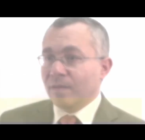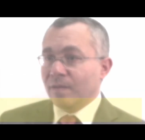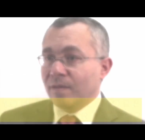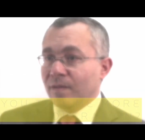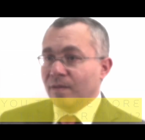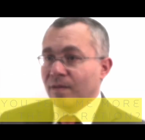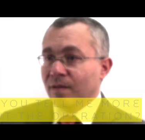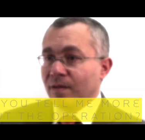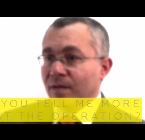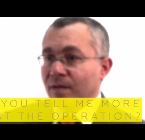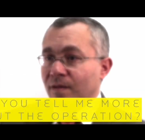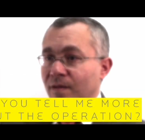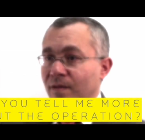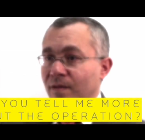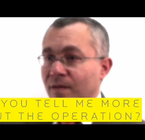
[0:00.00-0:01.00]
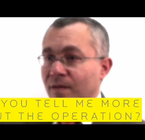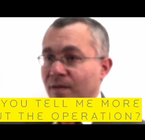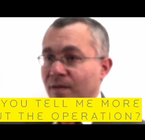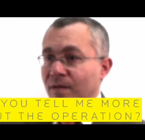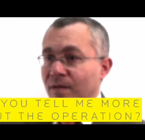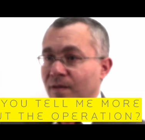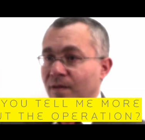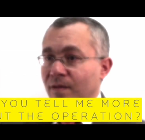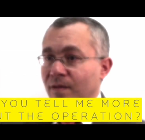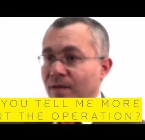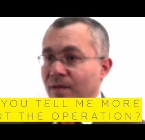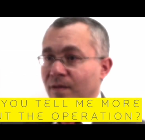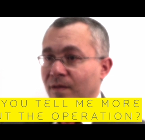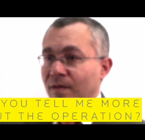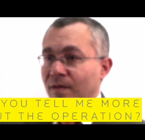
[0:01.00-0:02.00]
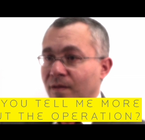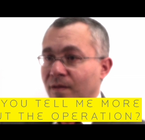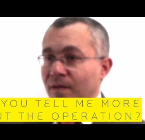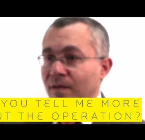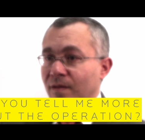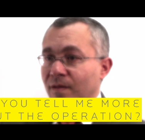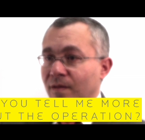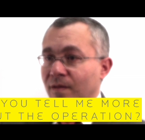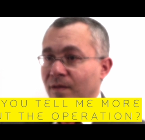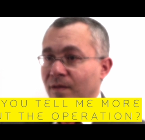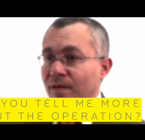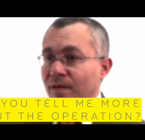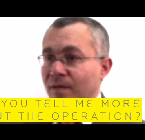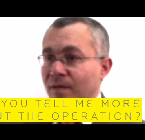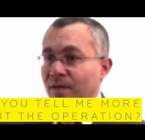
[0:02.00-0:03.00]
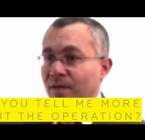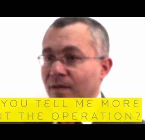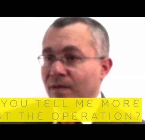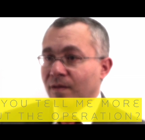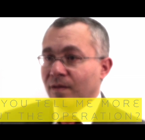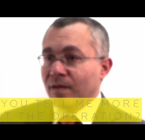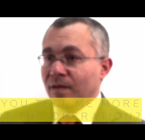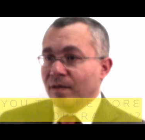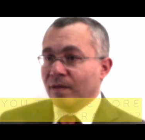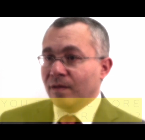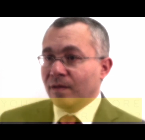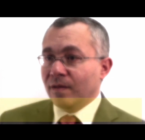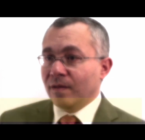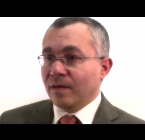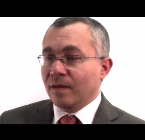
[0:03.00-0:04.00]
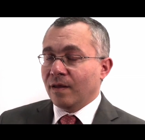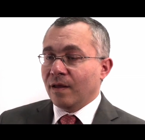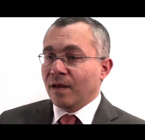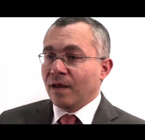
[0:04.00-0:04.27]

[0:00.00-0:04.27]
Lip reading: (no one is talking)